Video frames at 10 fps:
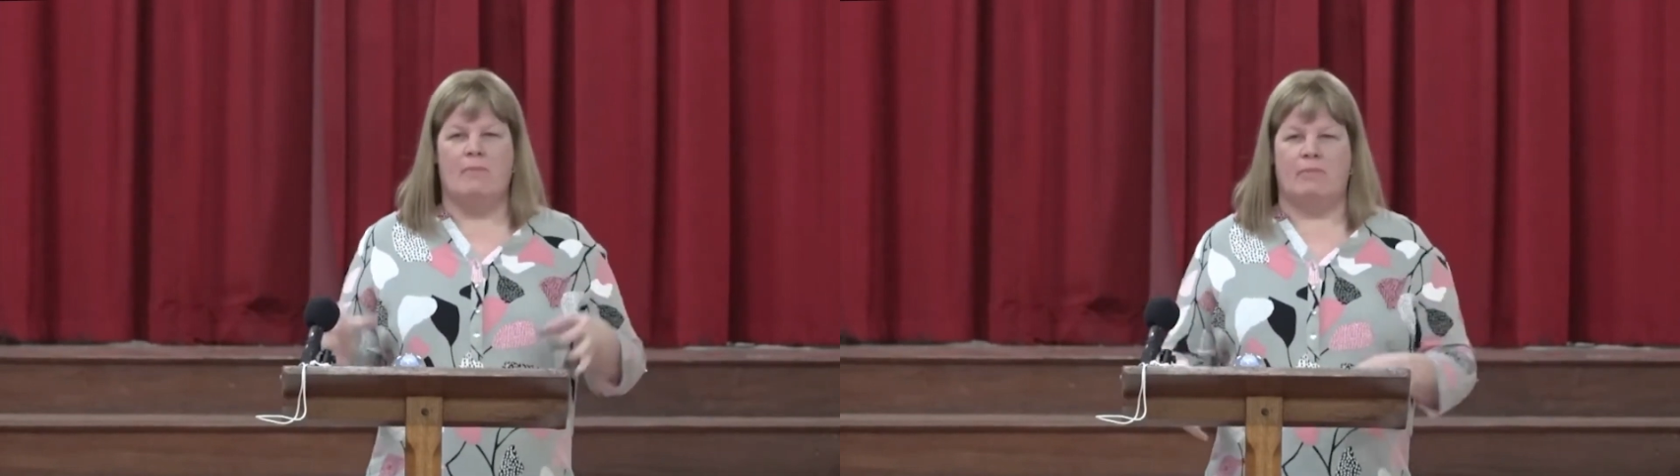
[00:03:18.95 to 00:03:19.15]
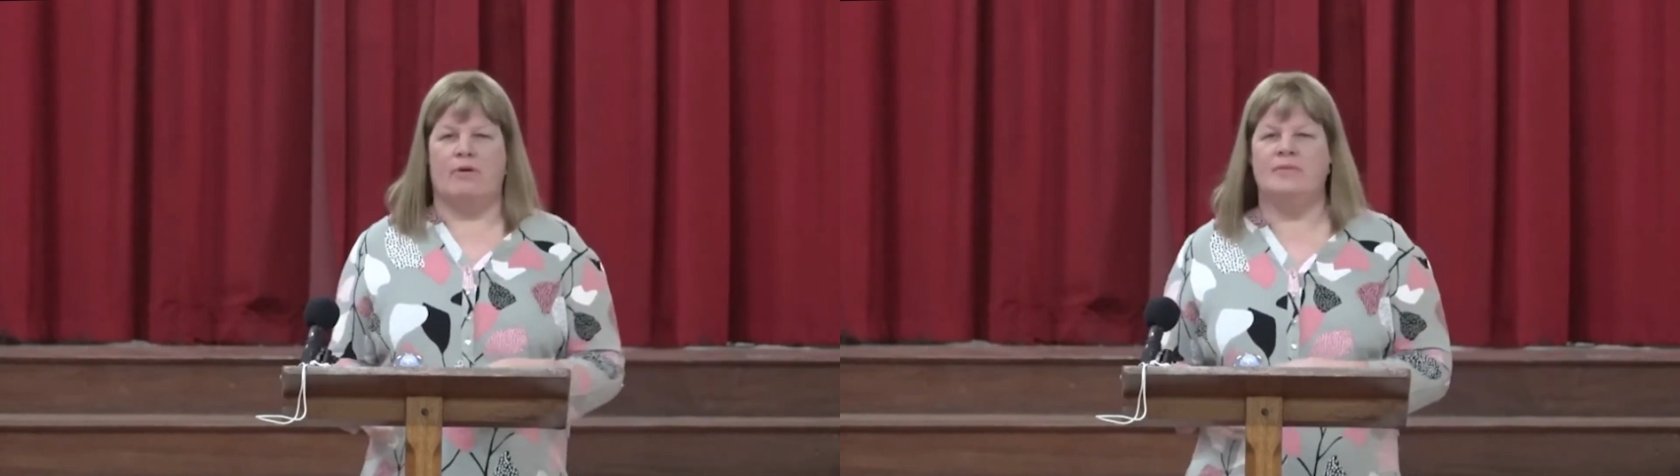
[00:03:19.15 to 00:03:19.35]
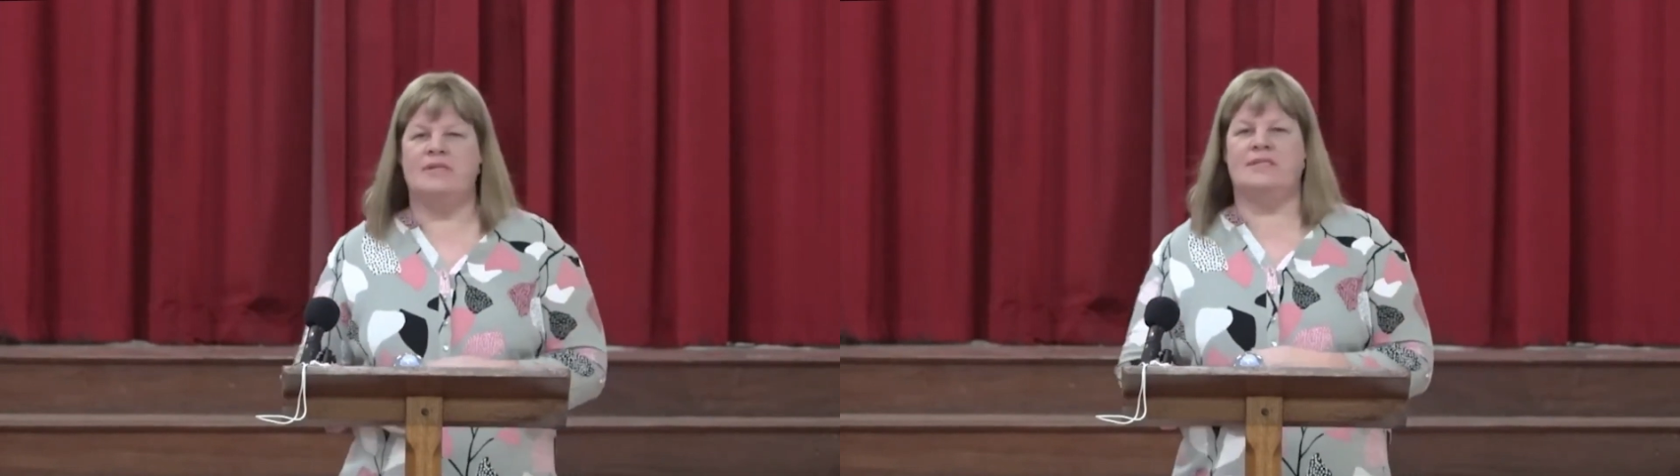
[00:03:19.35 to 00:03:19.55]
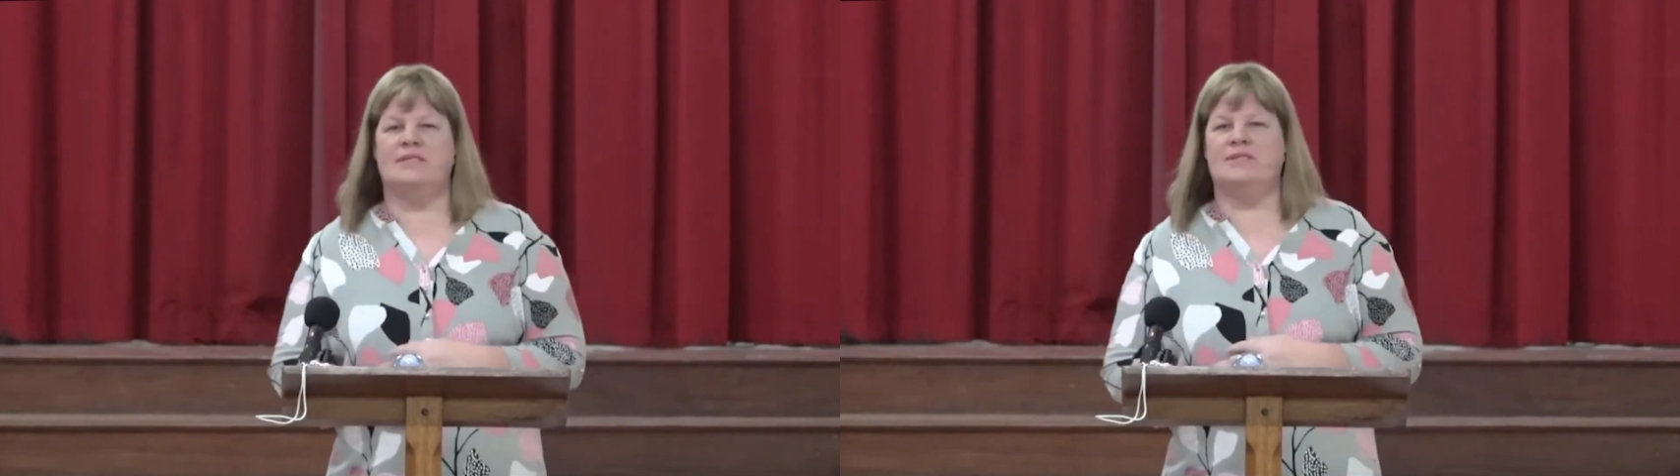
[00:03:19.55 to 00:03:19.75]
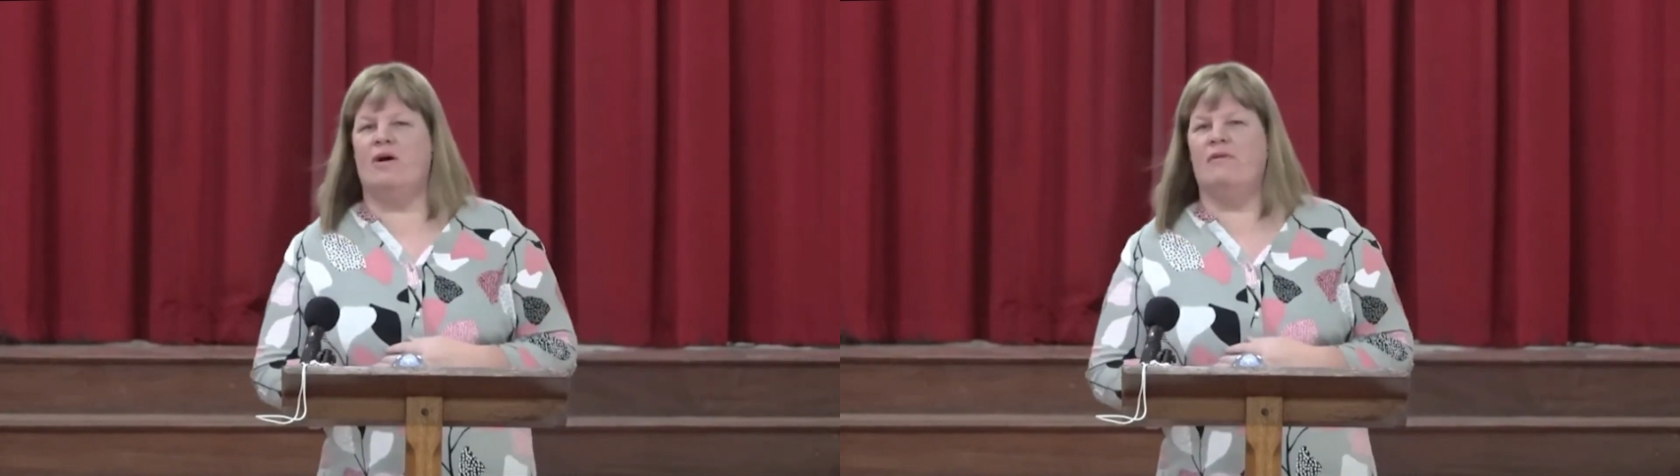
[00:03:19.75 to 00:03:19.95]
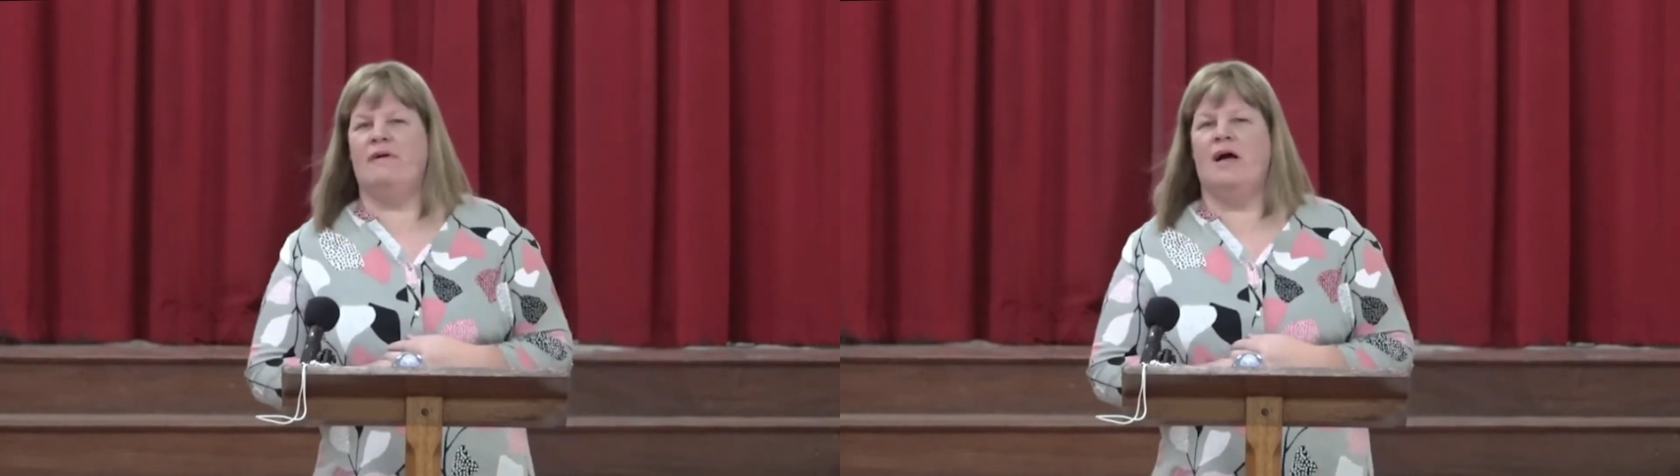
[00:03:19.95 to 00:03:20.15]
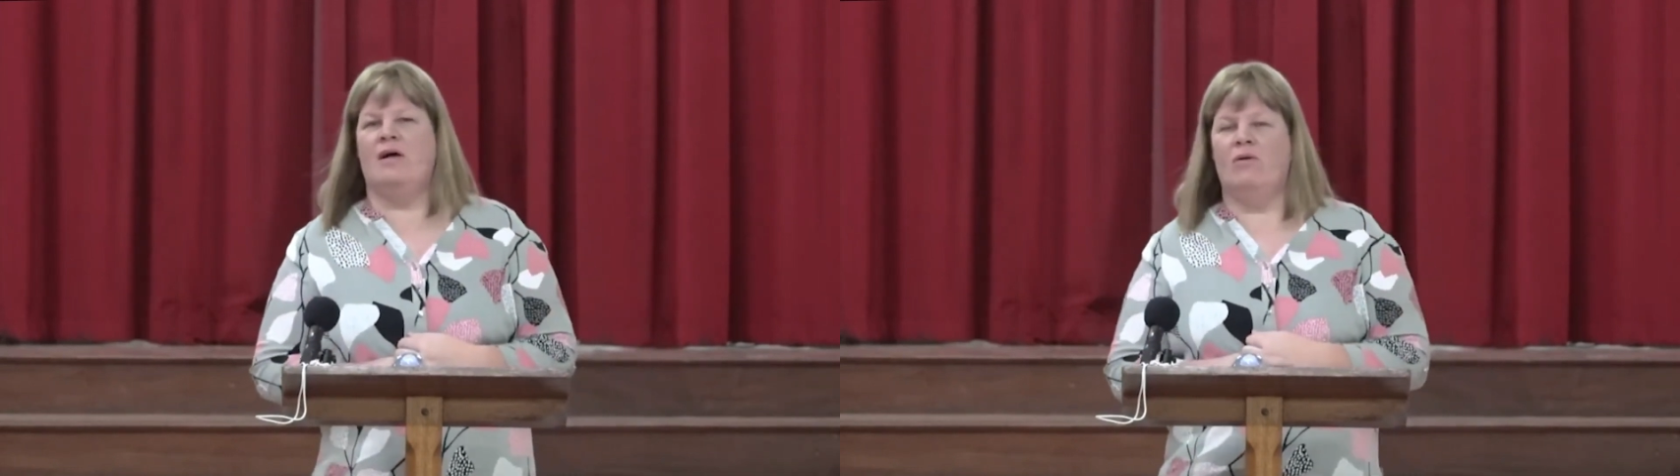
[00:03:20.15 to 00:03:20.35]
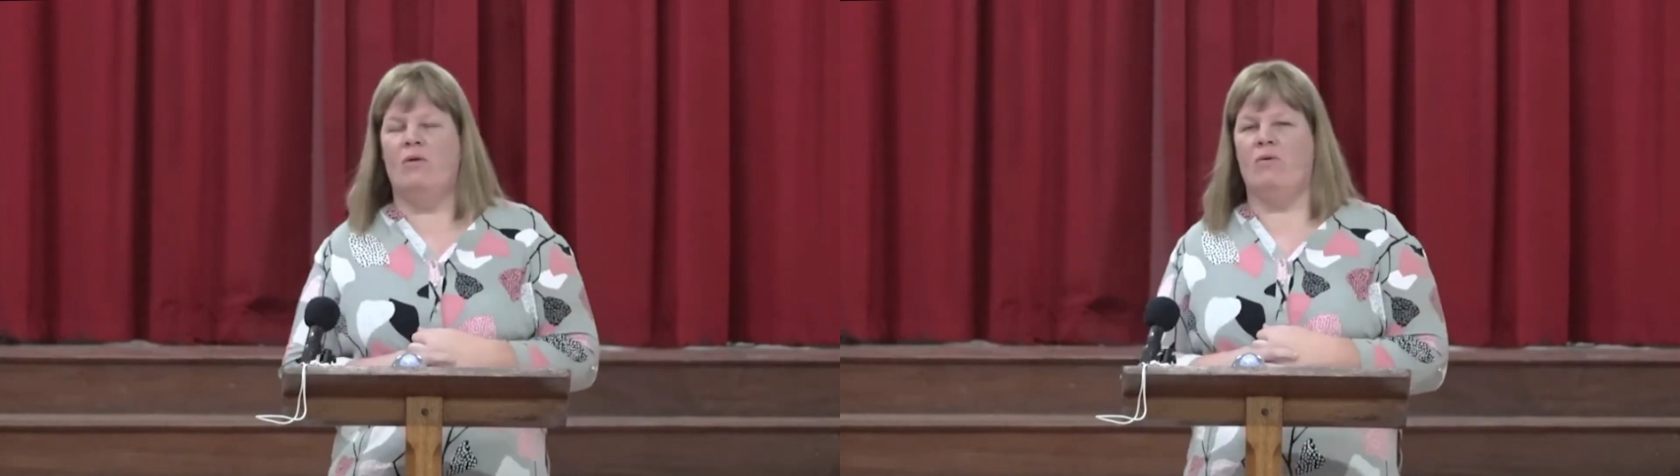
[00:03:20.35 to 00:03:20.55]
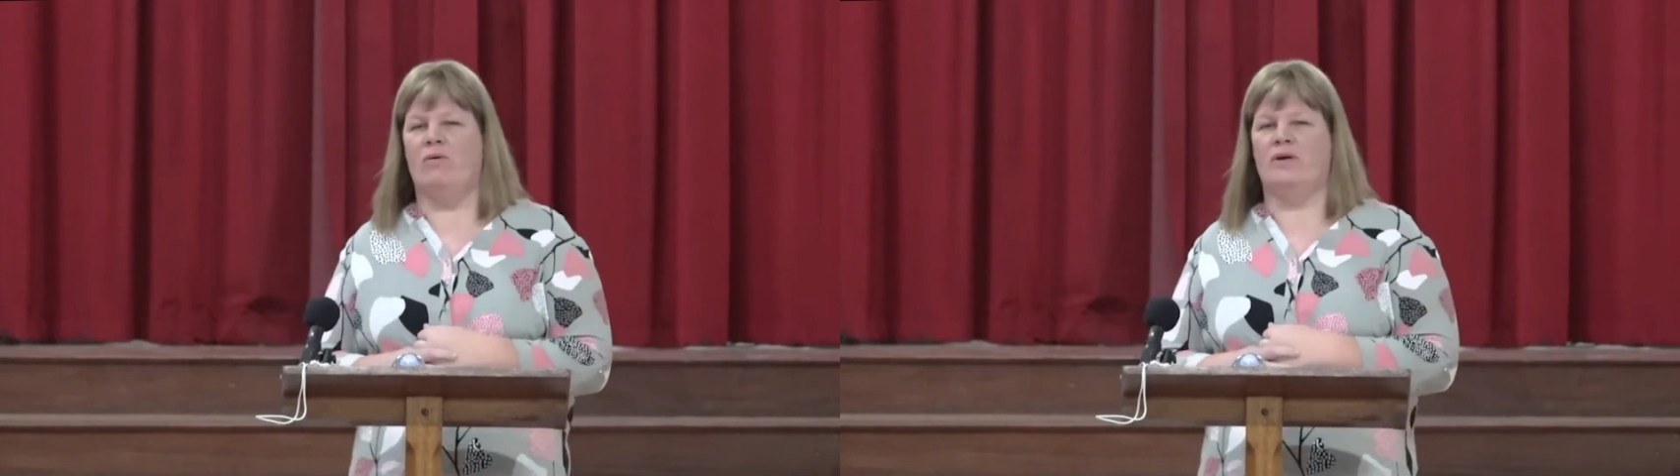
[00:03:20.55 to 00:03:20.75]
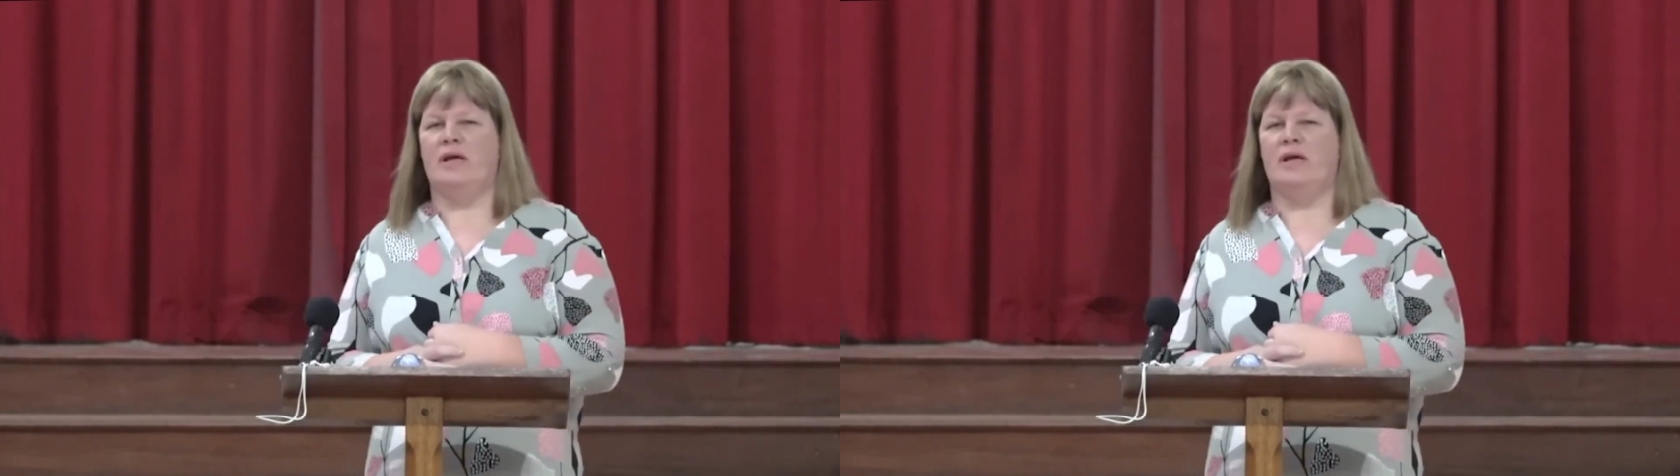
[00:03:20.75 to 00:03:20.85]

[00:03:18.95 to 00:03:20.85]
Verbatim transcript: promises of our Lord.